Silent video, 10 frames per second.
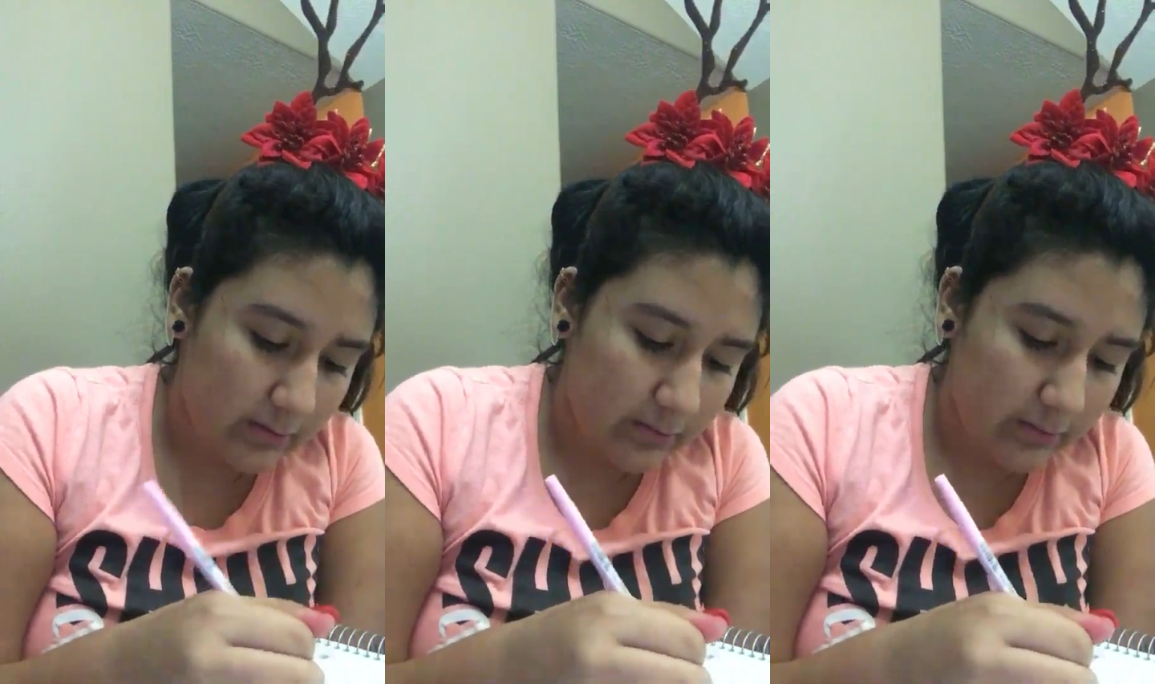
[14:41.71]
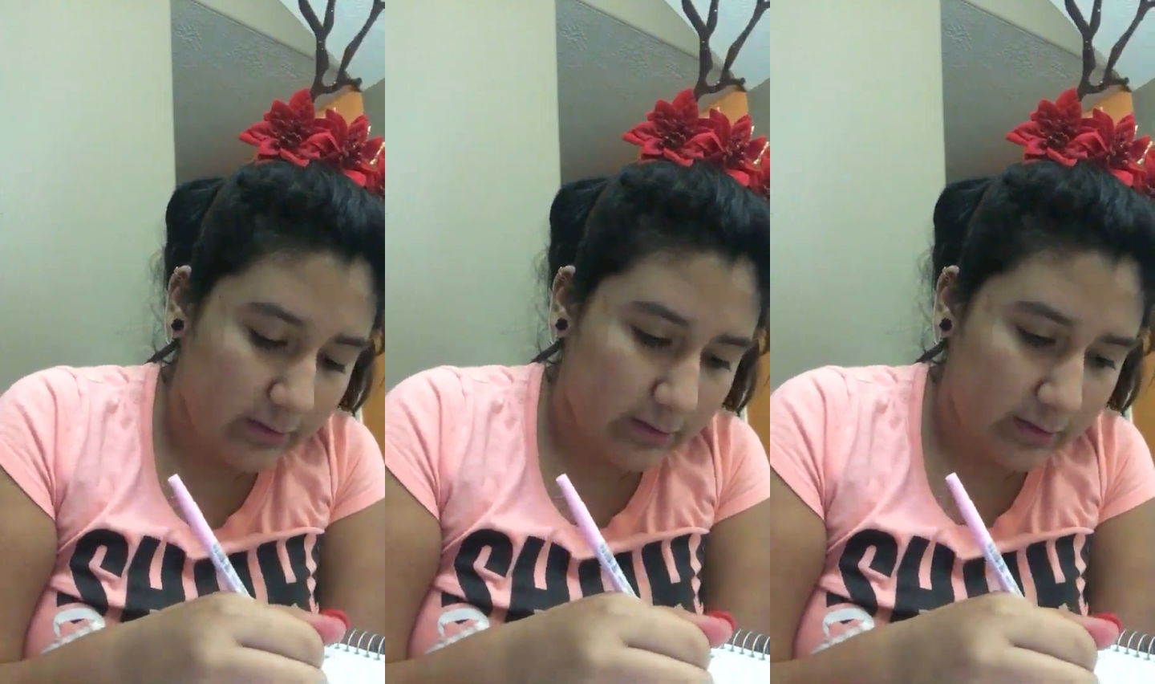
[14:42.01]

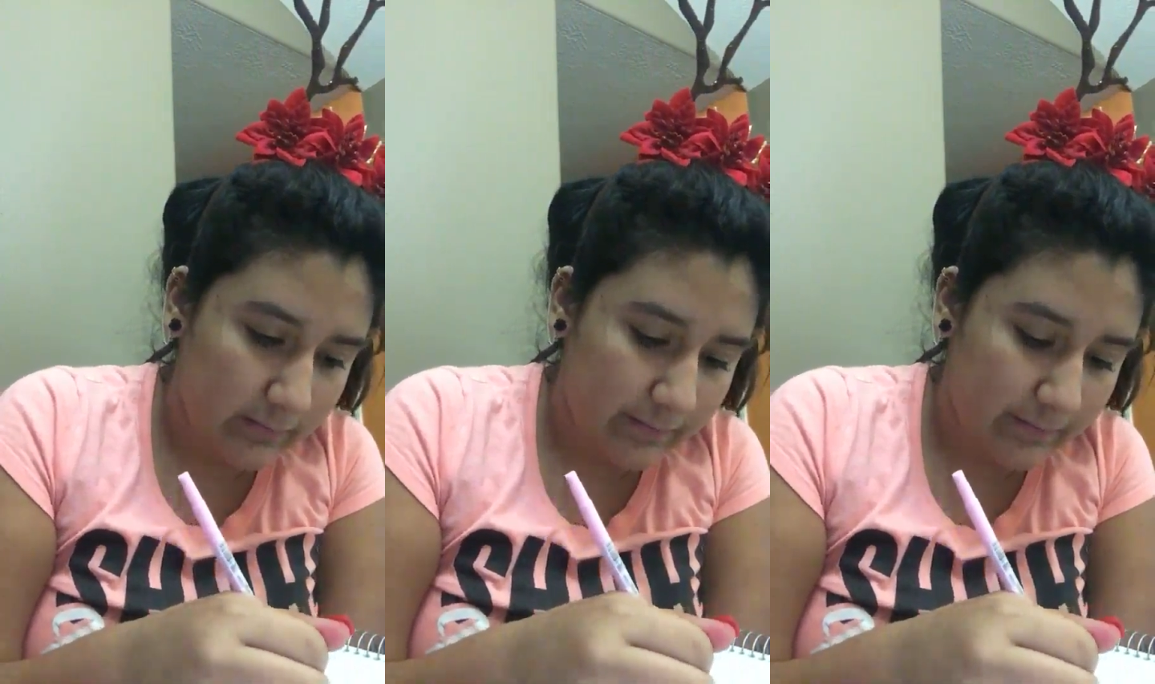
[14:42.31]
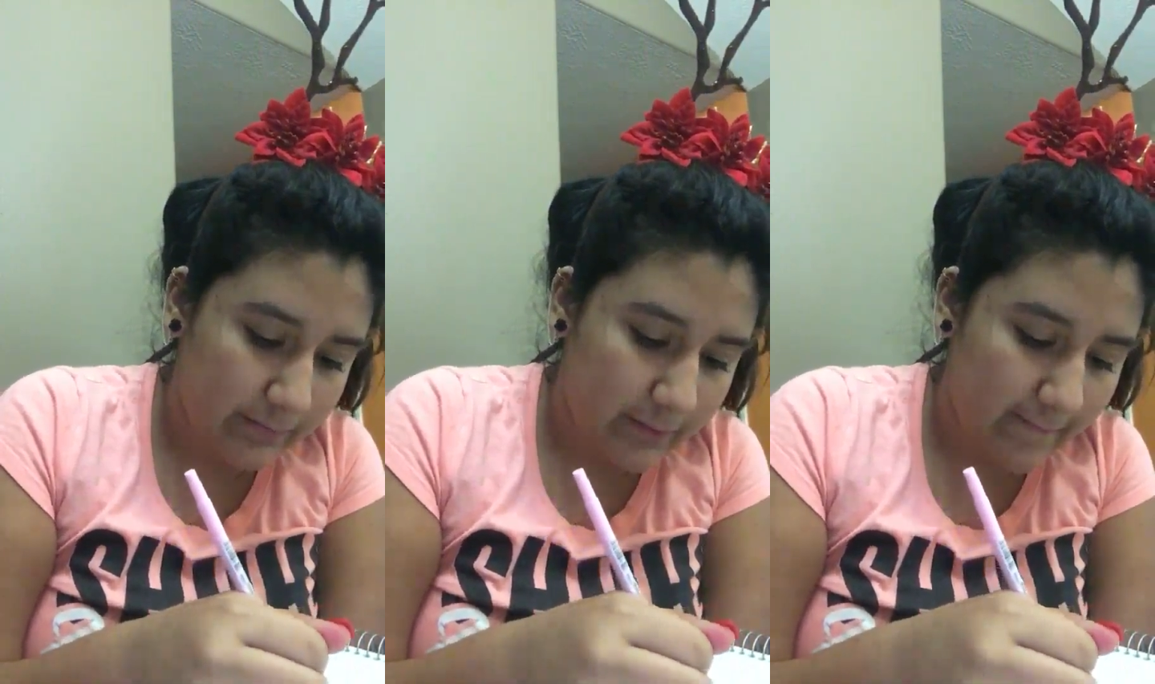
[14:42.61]
really
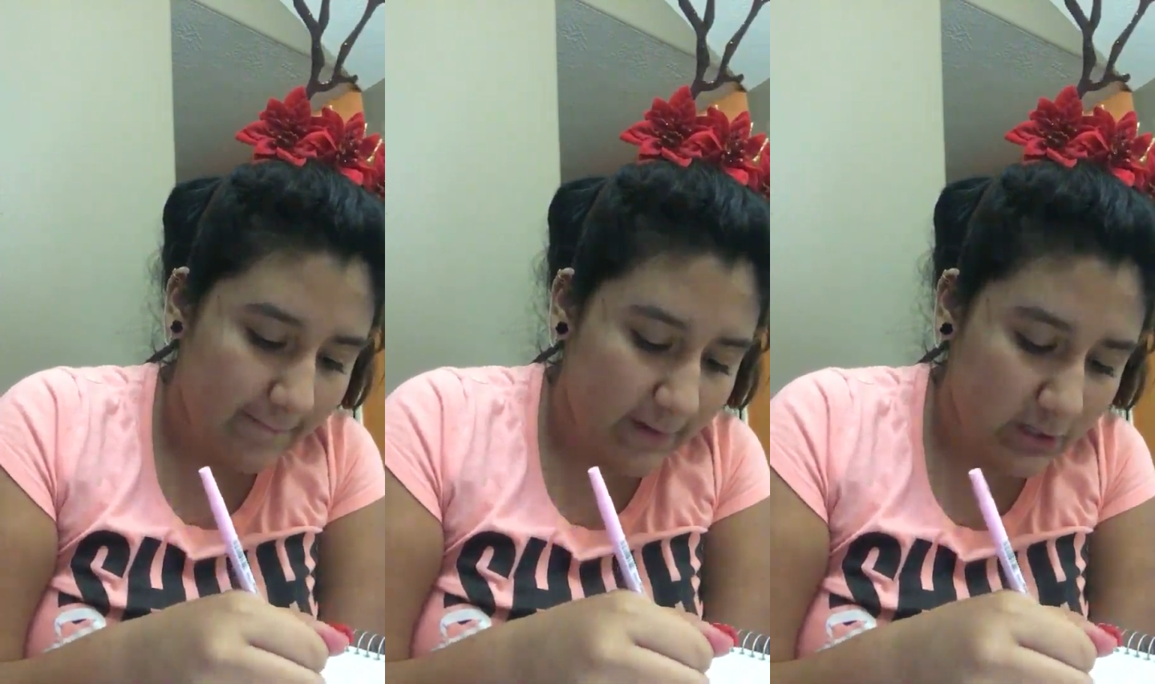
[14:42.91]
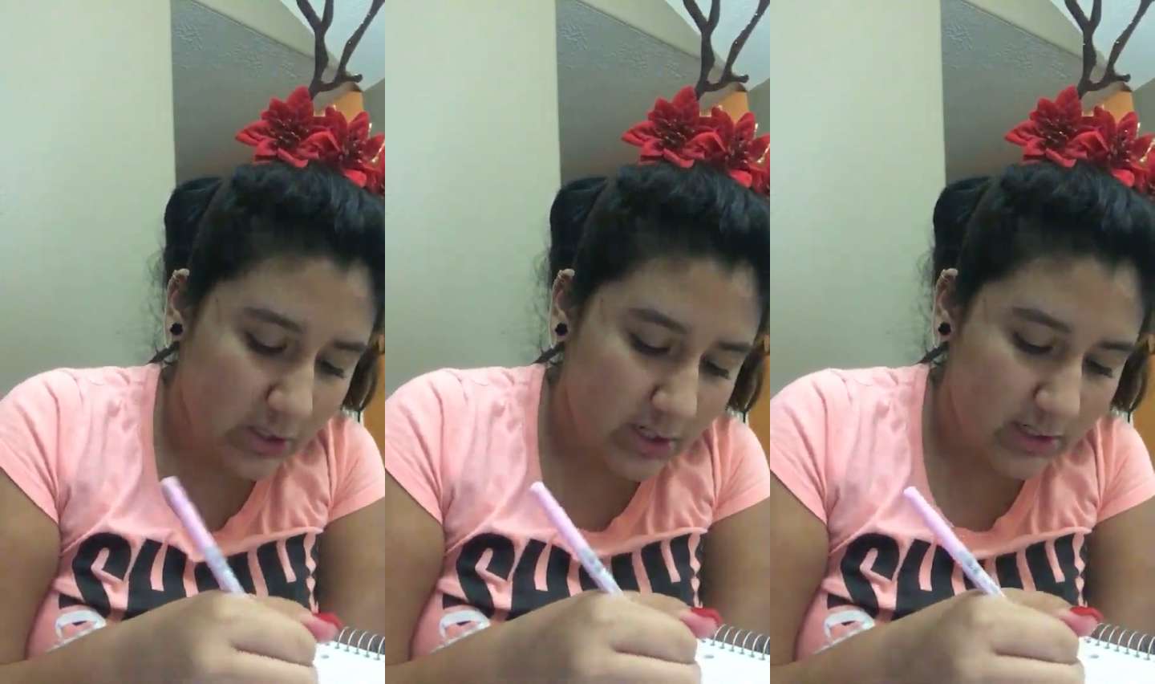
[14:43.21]

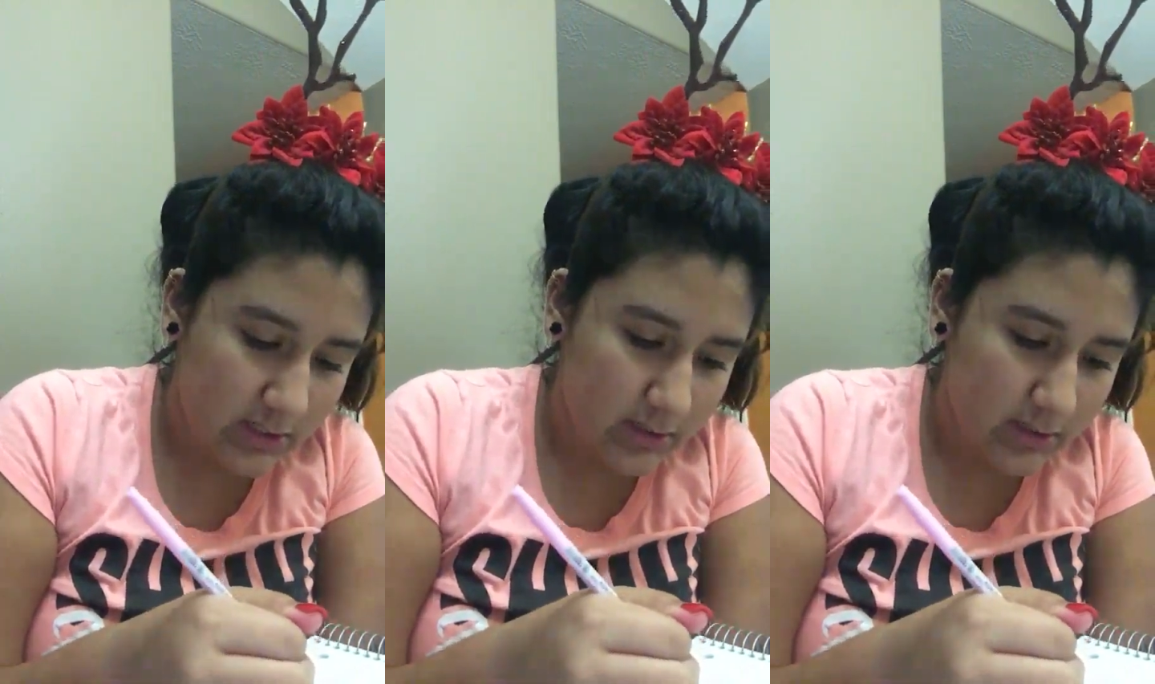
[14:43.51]
vicious.